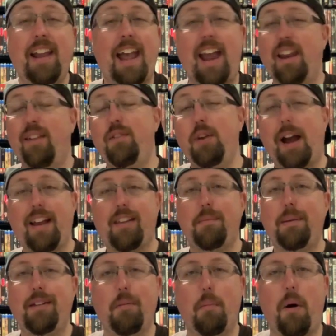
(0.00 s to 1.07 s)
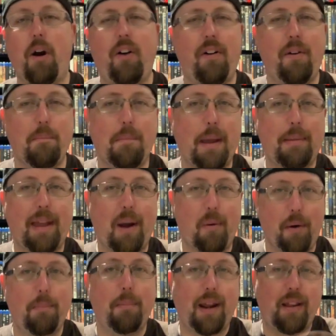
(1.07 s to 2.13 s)
And if you asked me tomorrow, maybe I
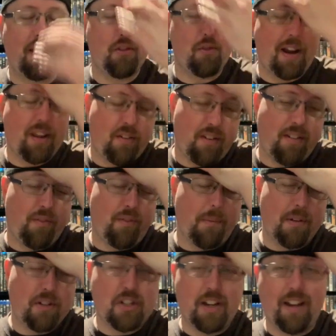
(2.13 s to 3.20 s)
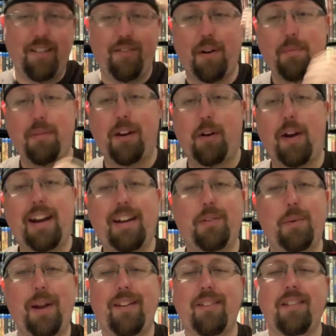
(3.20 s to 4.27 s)
would pick the dress from the Grady
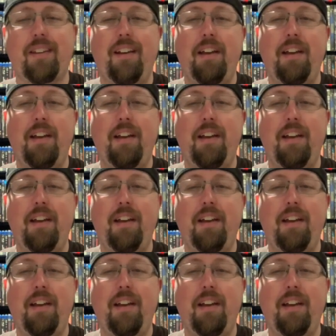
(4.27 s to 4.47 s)
twins.